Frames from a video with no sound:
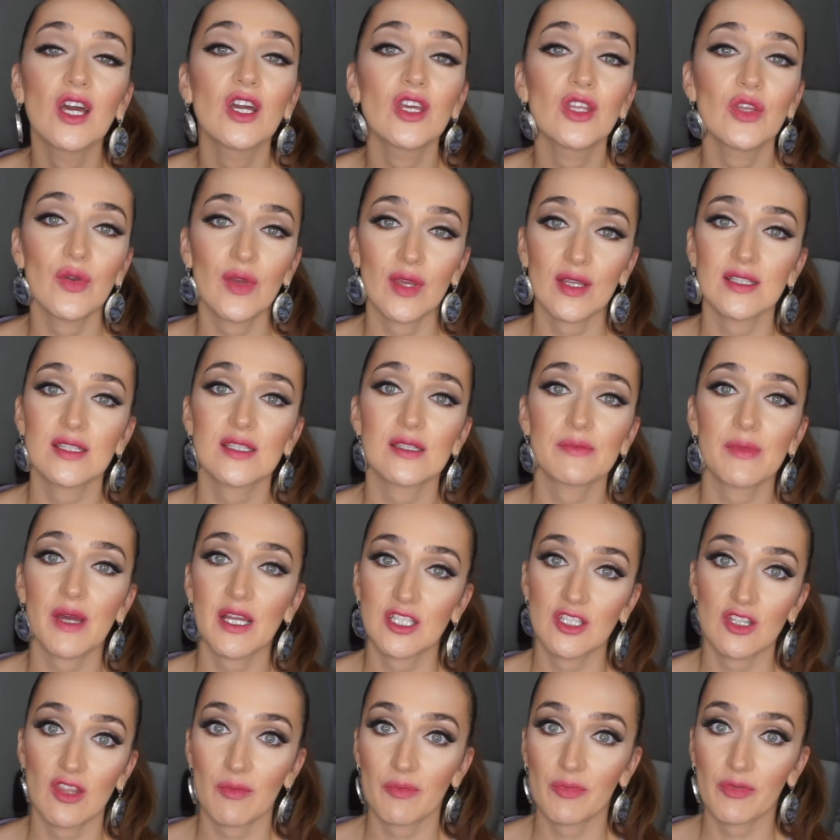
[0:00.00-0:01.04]
you can
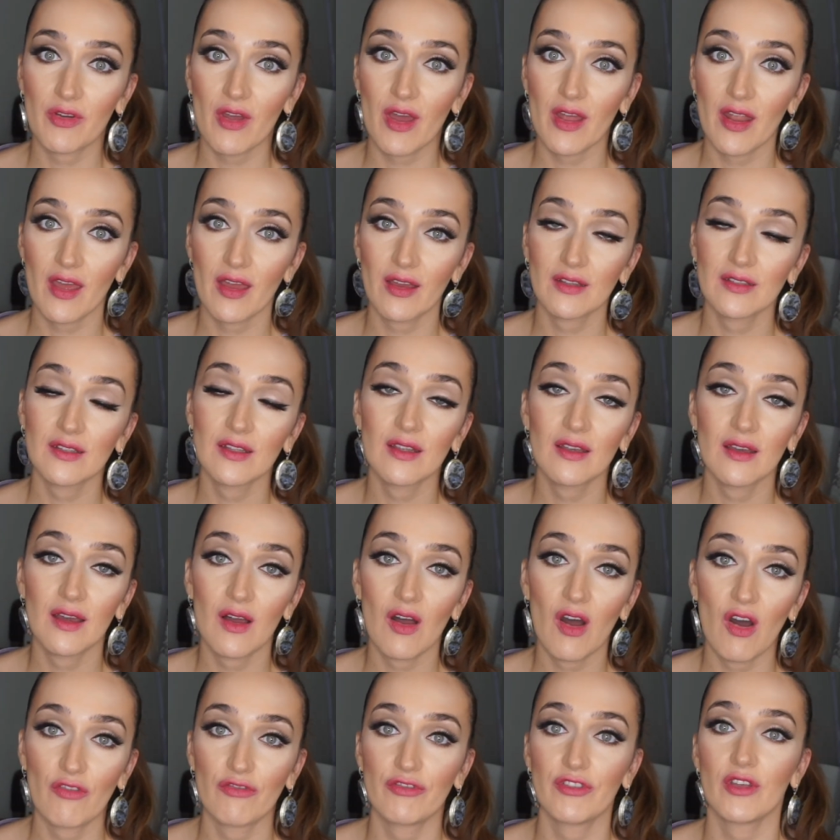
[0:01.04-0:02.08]
smudge the product
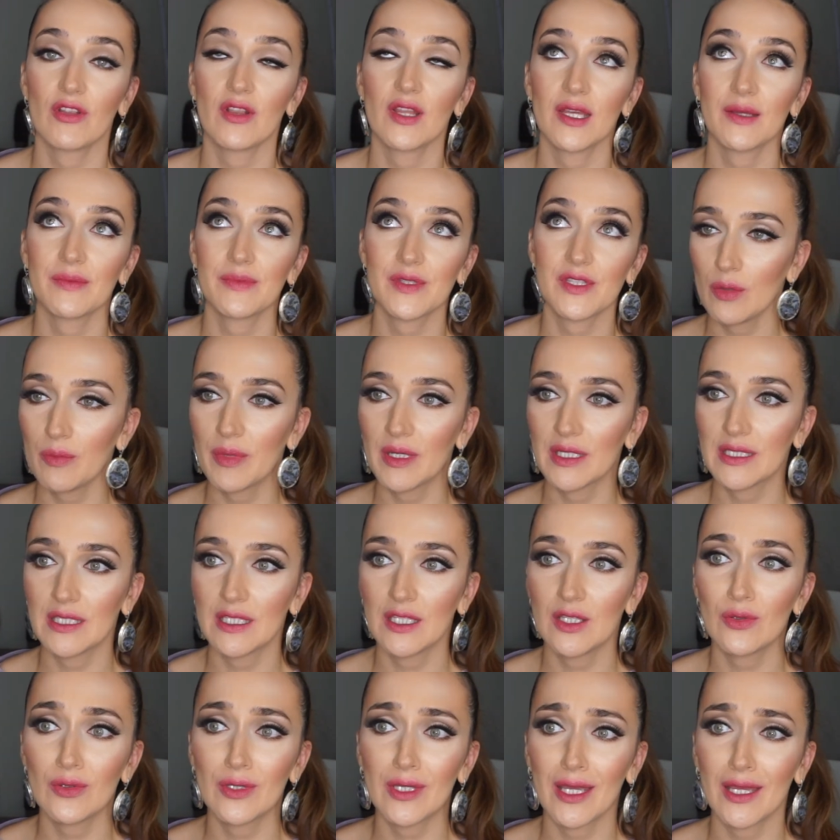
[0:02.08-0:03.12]
off your lips, but
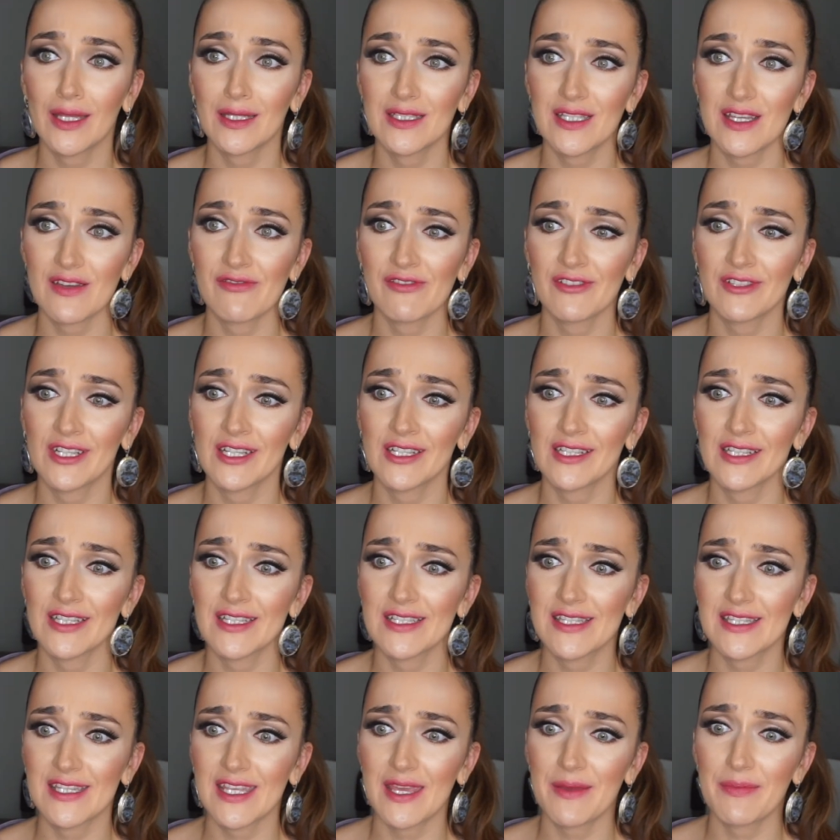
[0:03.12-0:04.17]
you can definitely
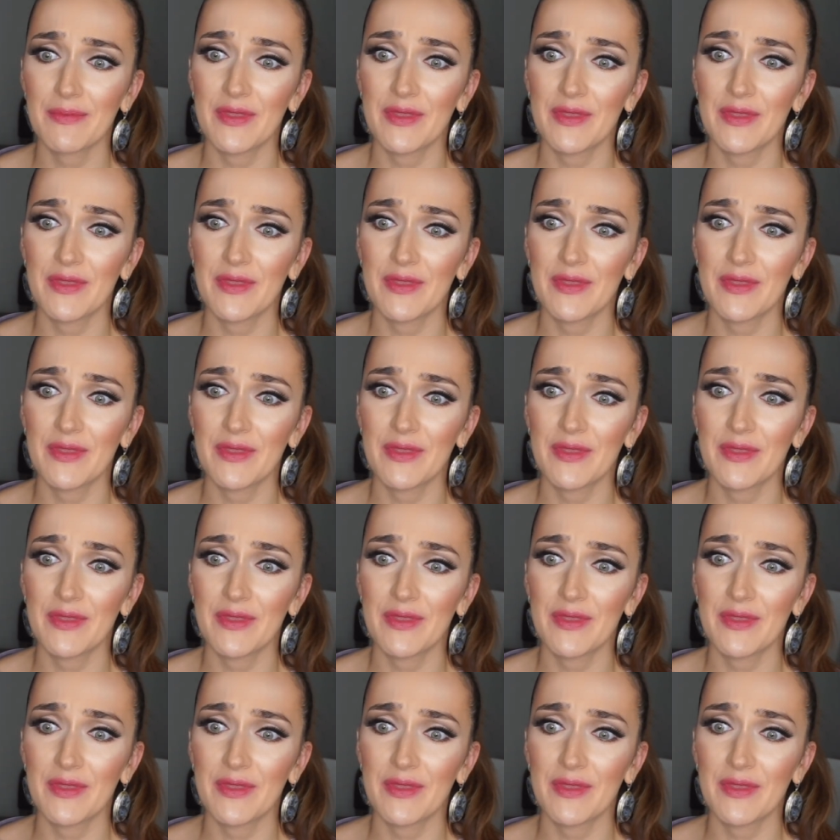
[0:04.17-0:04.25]
skip